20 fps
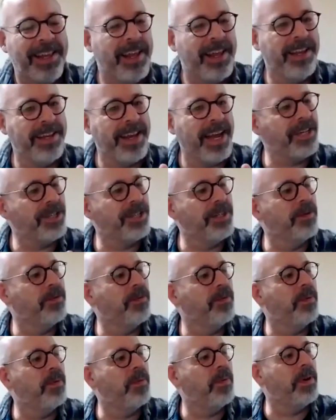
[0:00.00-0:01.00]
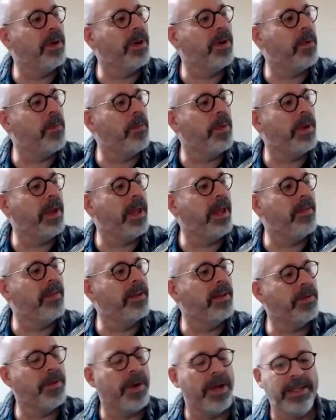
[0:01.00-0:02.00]
National were a company in
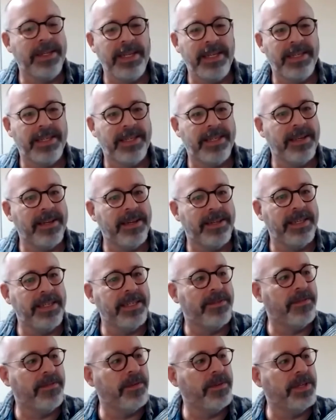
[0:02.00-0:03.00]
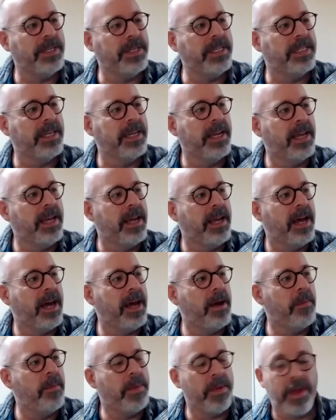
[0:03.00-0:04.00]
the 20s, 30s, 40s,
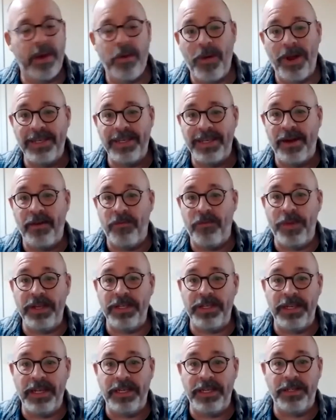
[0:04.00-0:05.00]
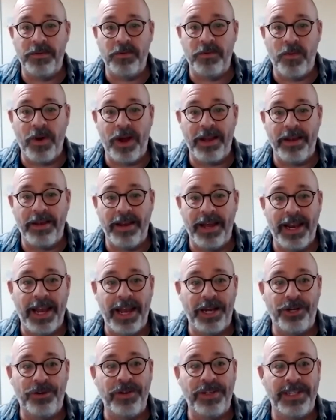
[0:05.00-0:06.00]
but they went out of business when
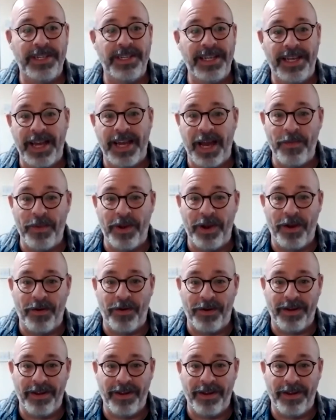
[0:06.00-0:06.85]
electricity came along.